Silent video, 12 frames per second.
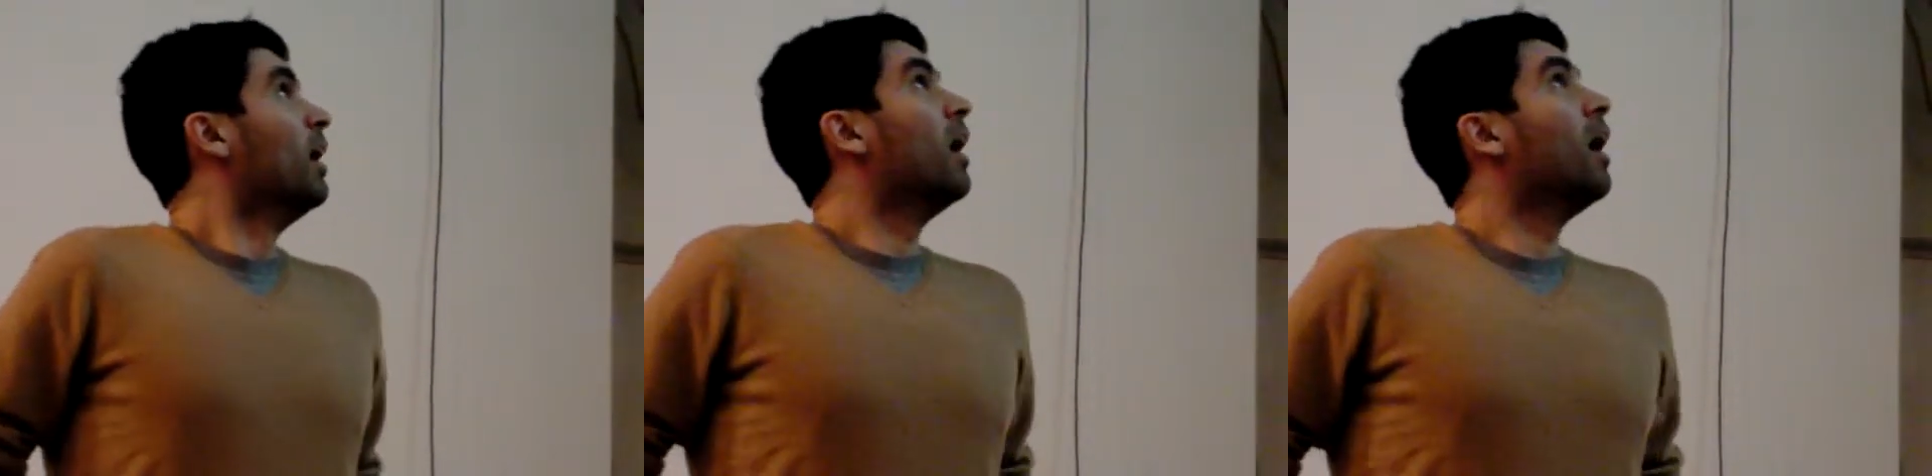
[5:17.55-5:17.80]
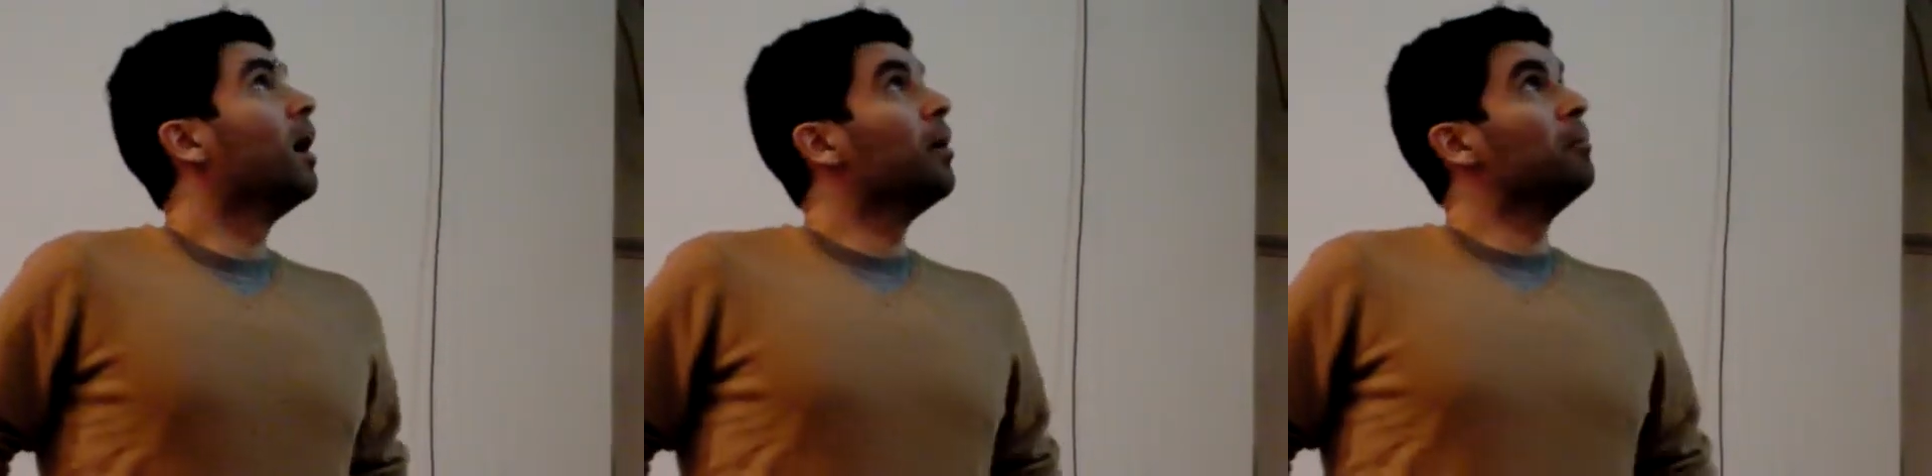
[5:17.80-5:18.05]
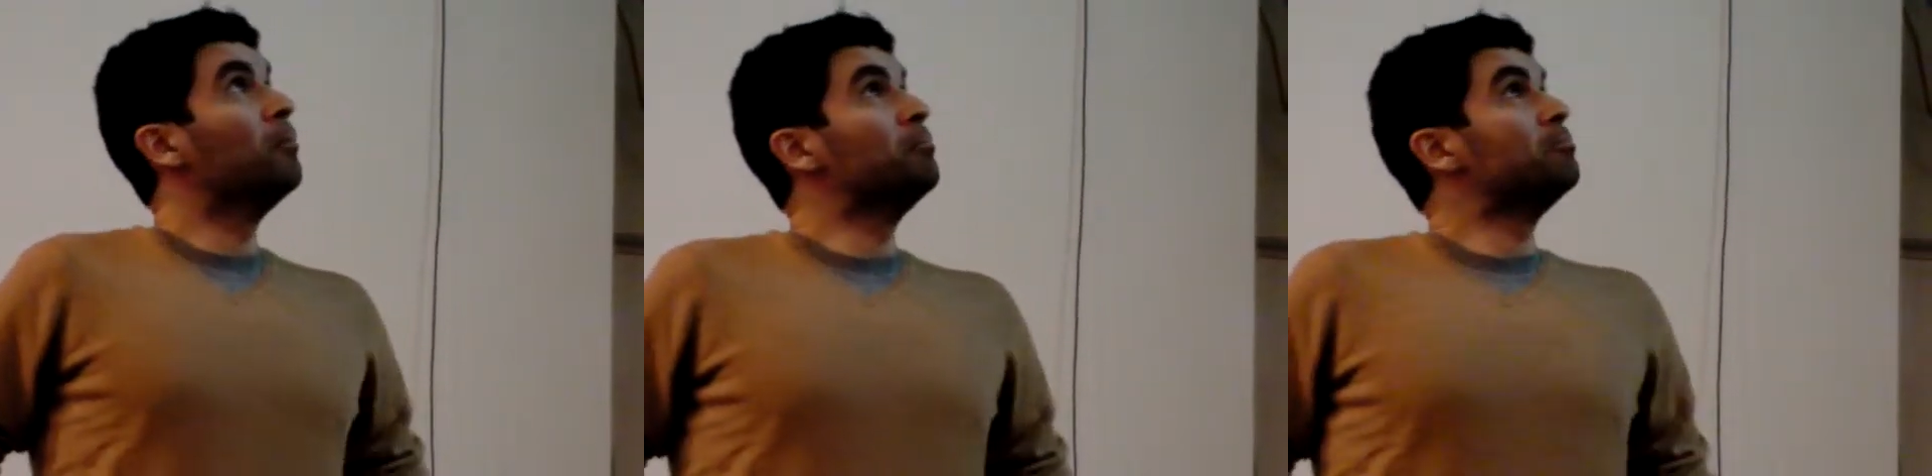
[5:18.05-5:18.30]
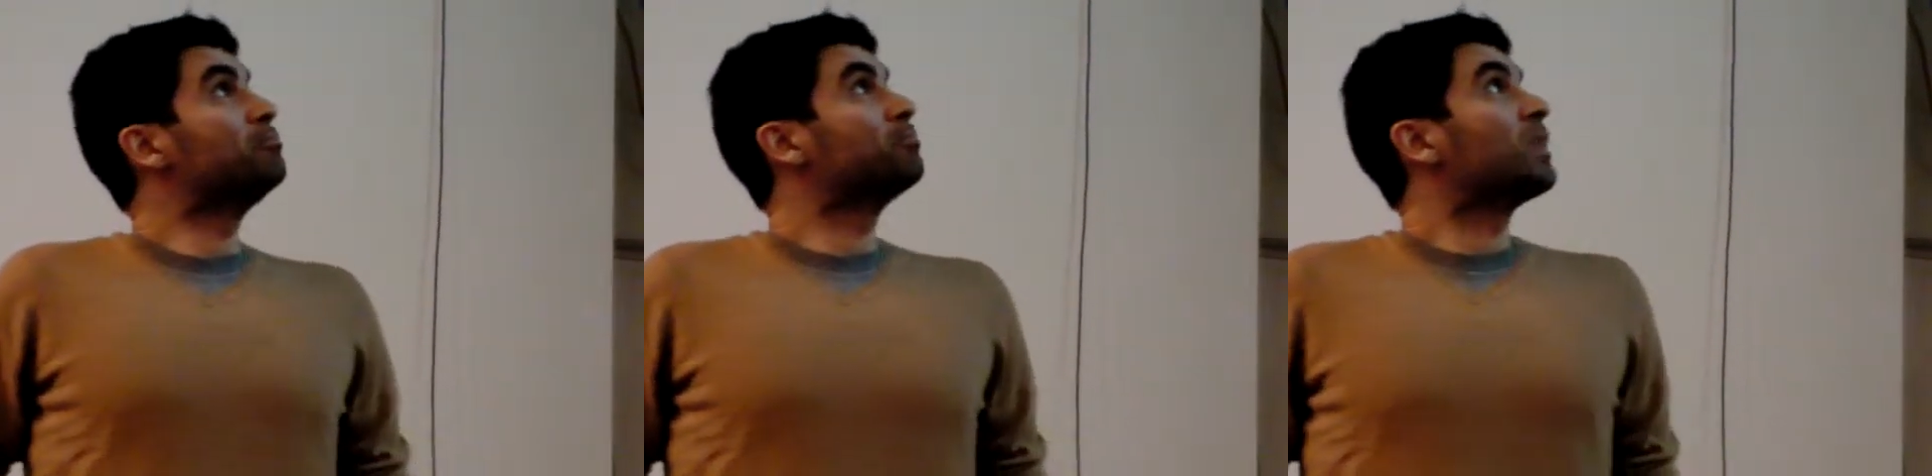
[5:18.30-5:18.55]

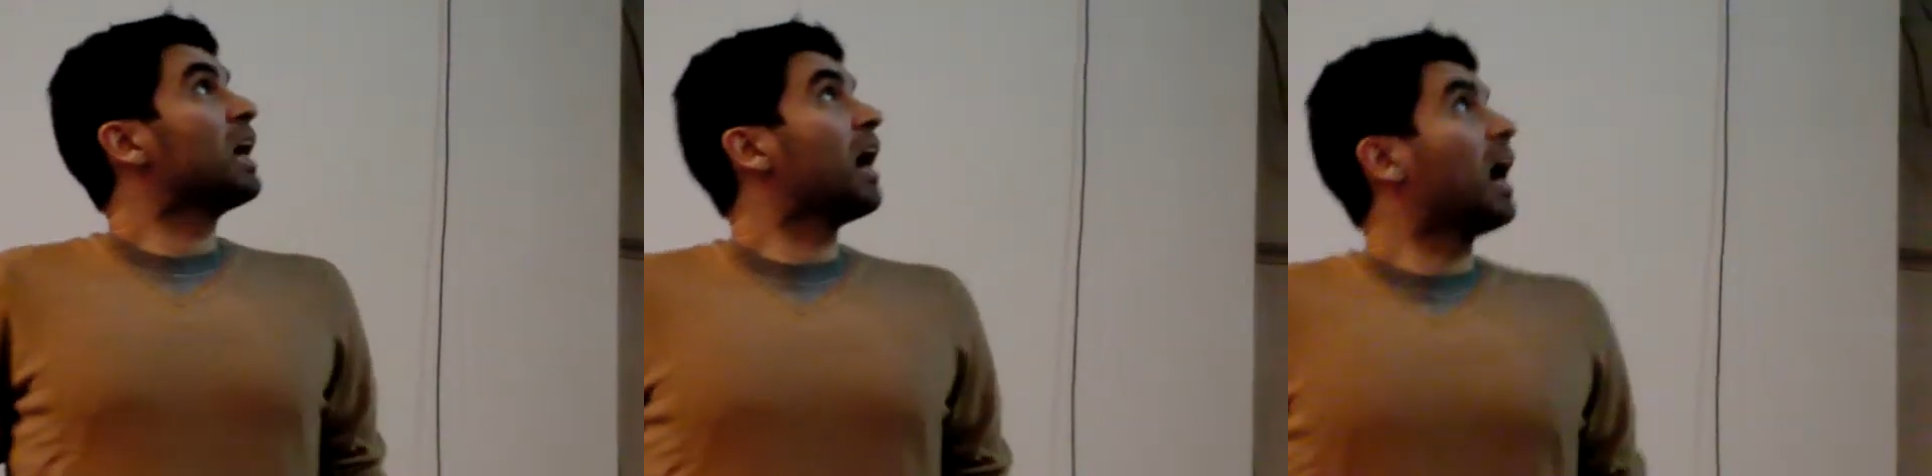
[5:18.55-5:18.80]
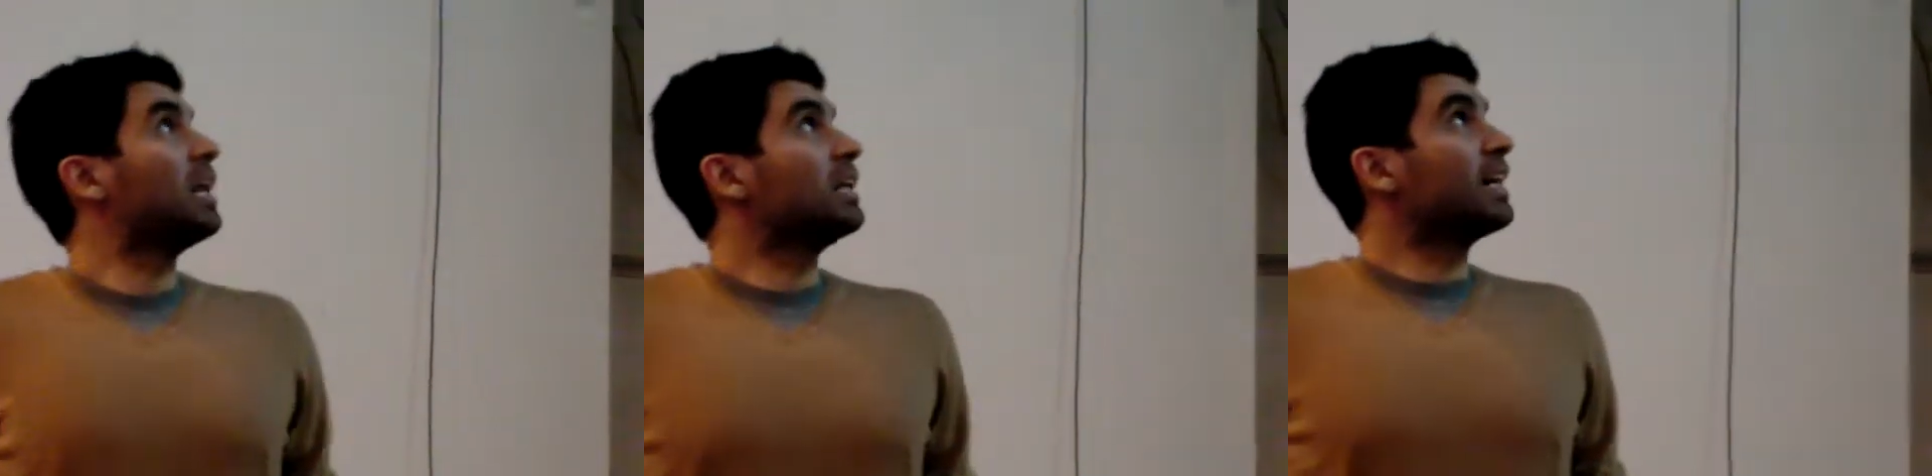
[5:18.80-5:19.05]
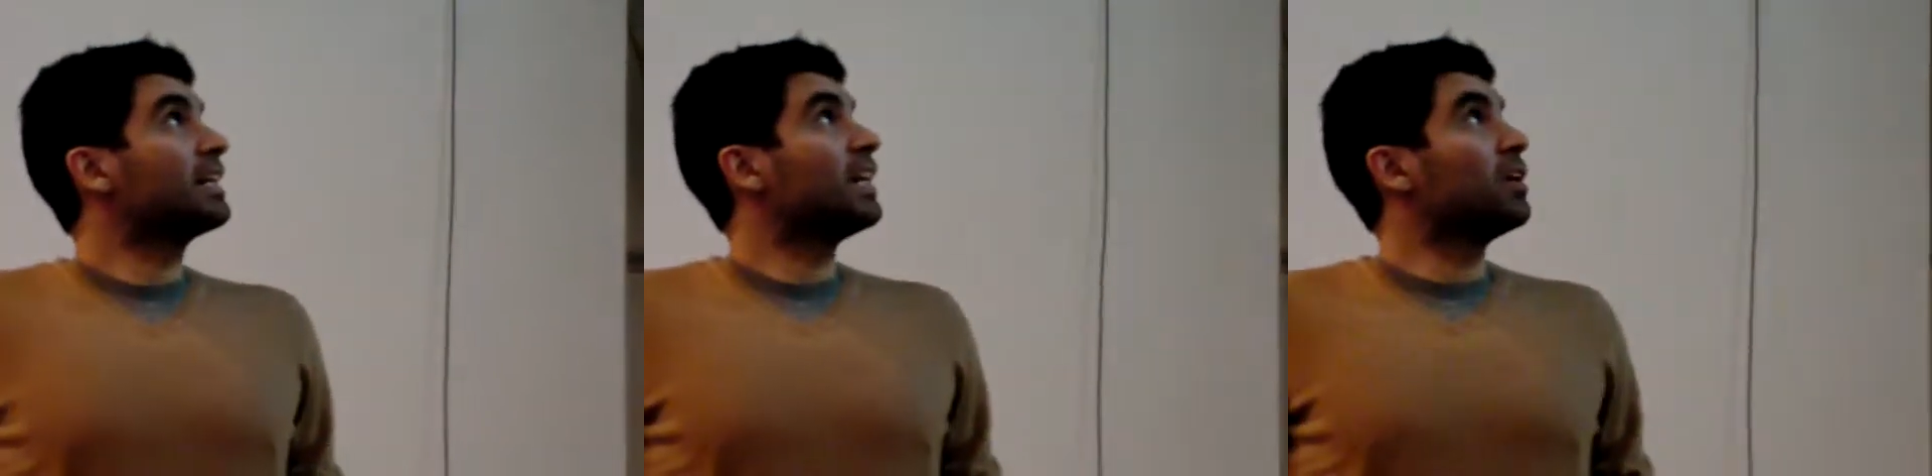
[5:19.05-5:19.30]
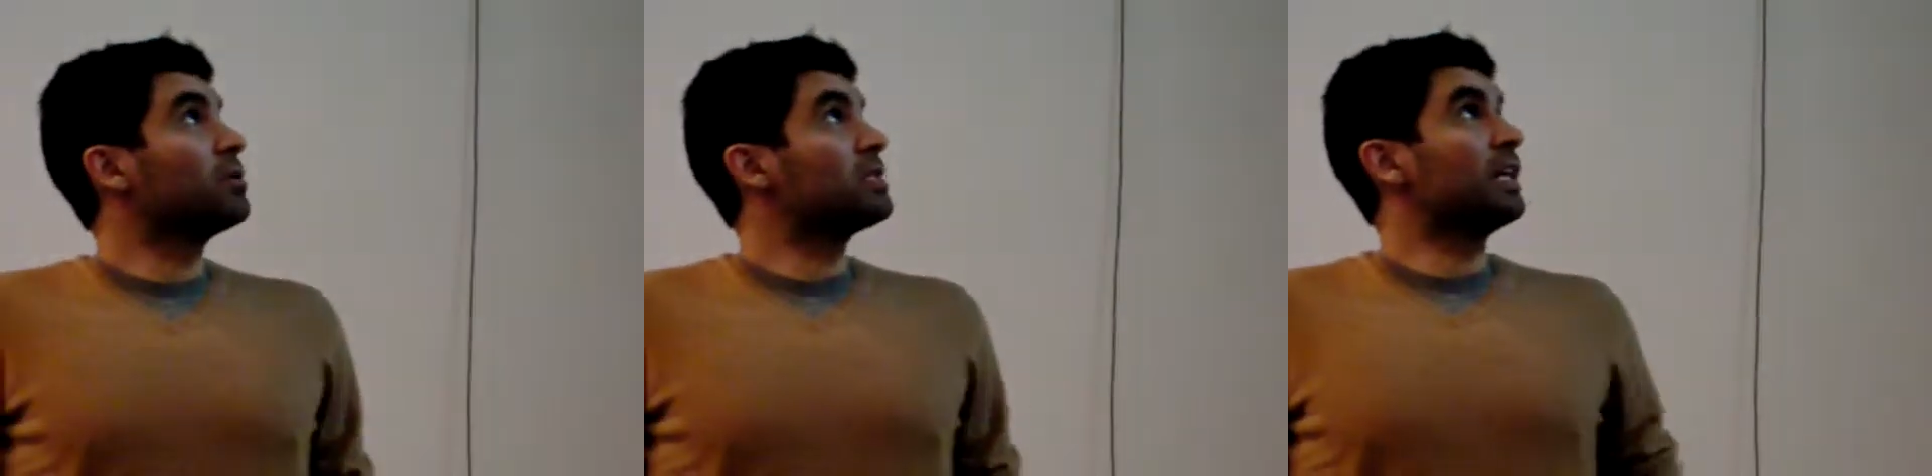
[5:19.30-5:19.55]
I like that
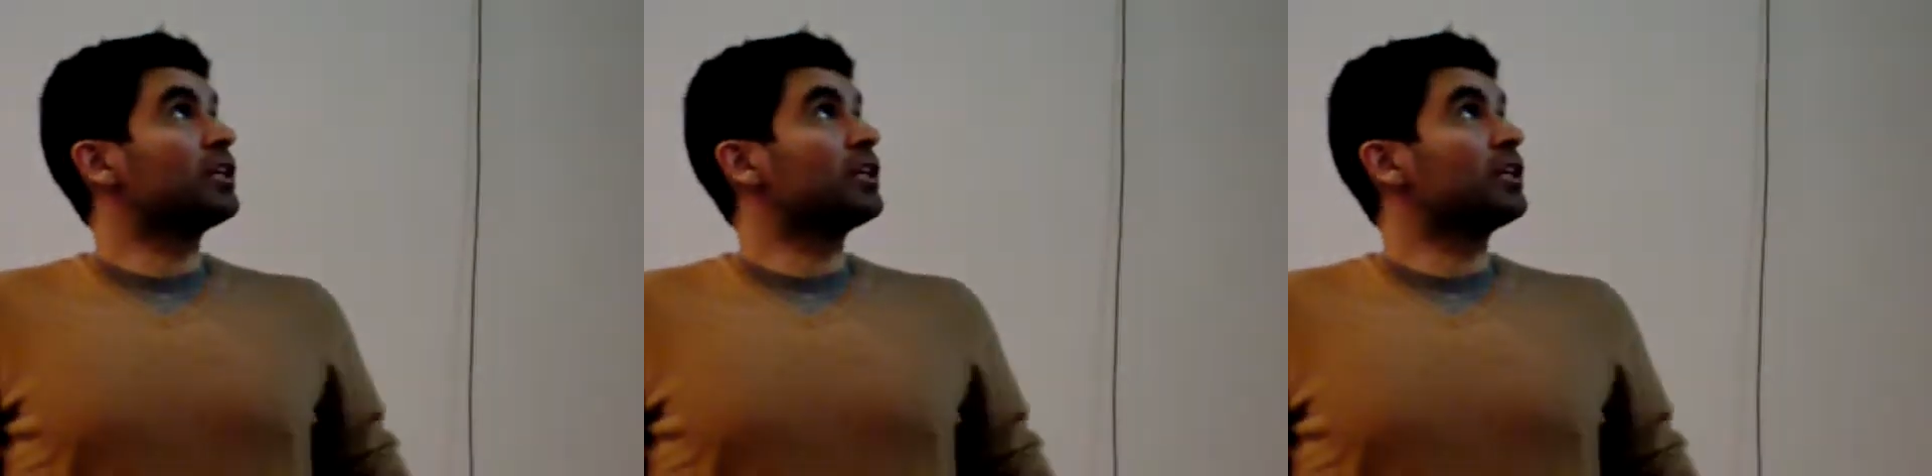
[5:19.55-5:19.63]
it was like